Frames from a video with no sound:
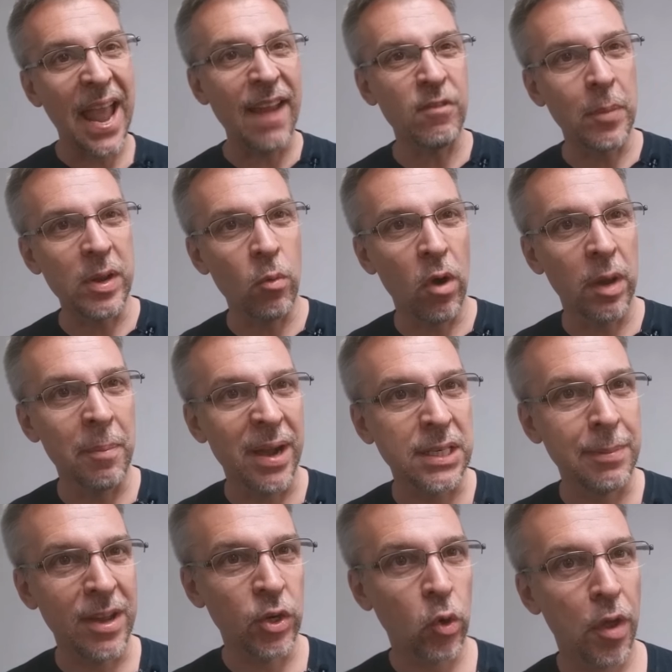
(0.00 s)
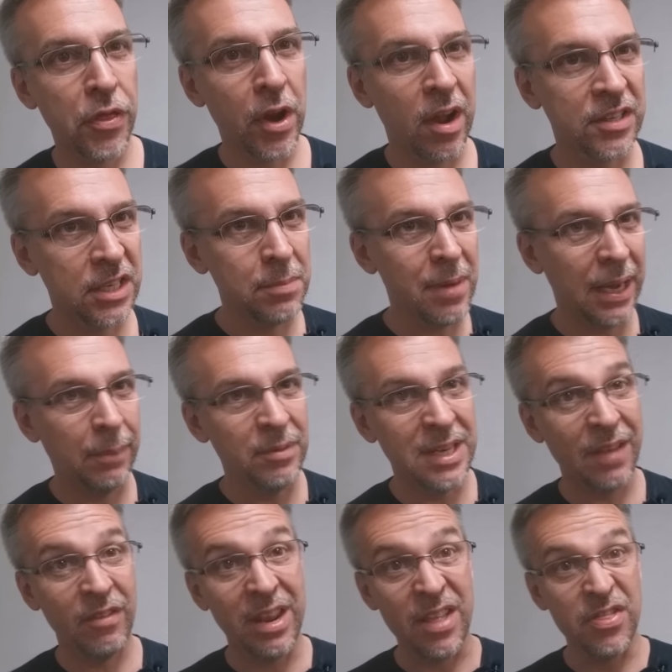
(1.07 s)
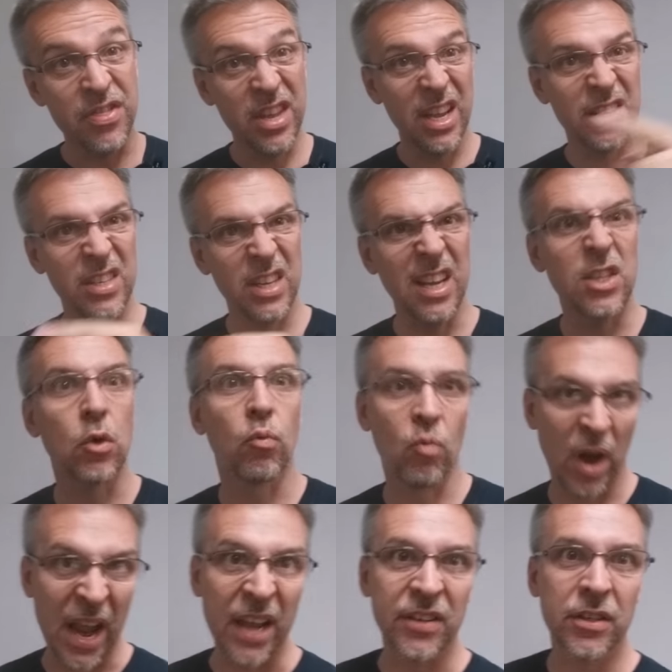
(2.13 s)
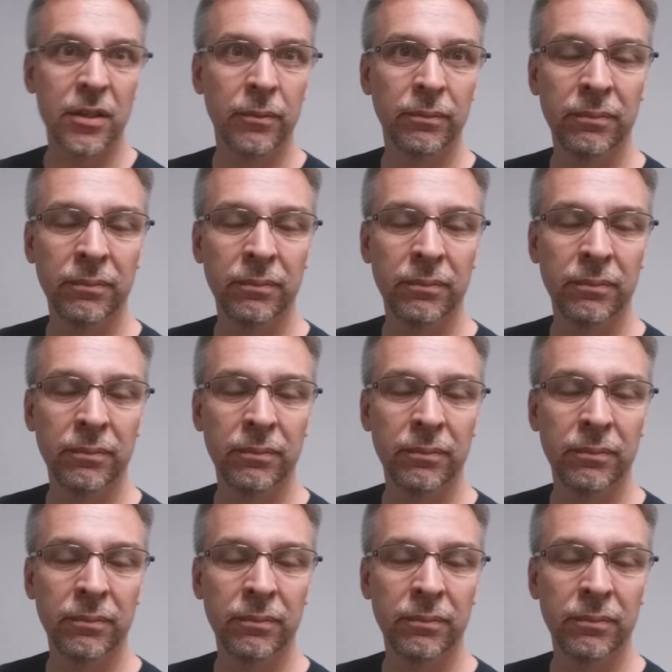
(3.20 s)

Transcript: Hey everybody, welcome back to Magic Orthodoxy. My name is David and this is a rant.